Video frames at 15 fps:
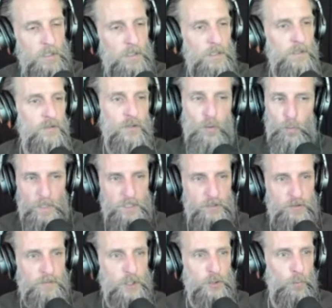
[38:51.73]
So, what
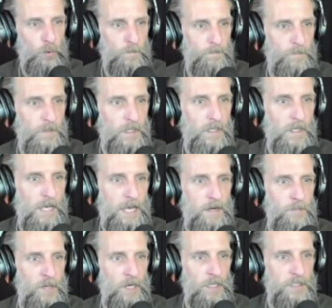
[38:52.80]
is ritual?
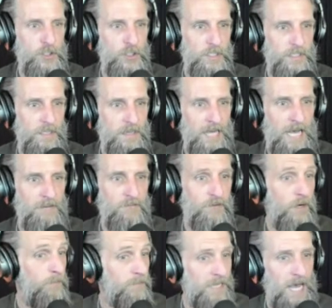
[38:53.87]
Etymology Lat-
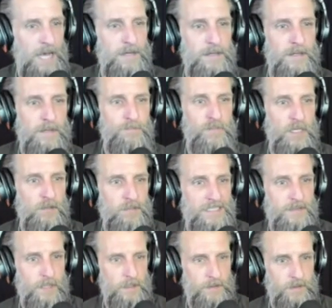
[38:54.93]
from Latin
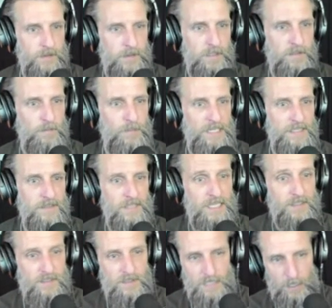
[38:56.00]
ritus means
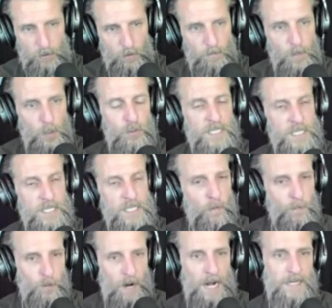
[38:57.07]
a ceremony or
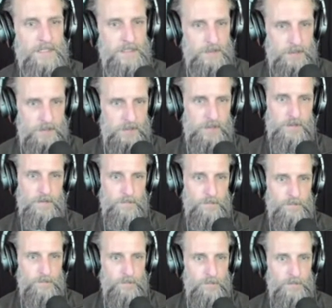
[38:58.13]
practice.
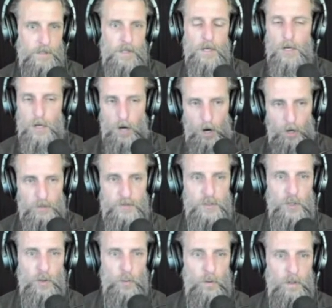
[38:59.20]

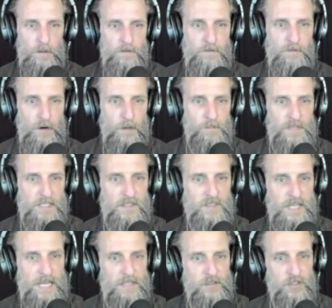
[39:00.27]
Also from the
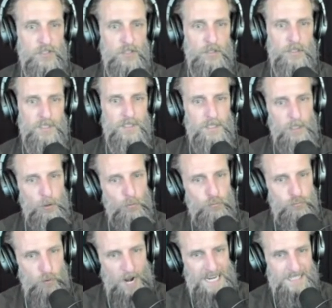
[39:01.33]
Sanskrit
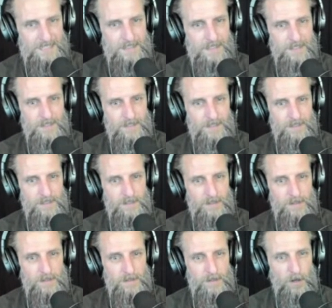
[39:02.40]
rite,
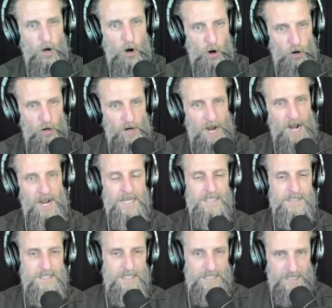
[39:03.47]
R I
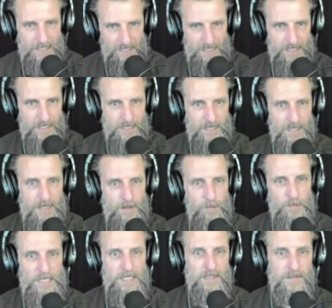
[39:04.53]
T E,
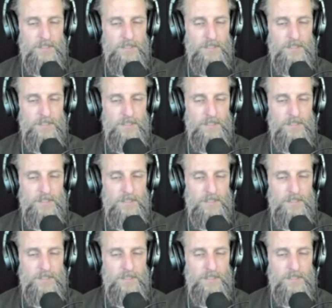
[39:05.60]
means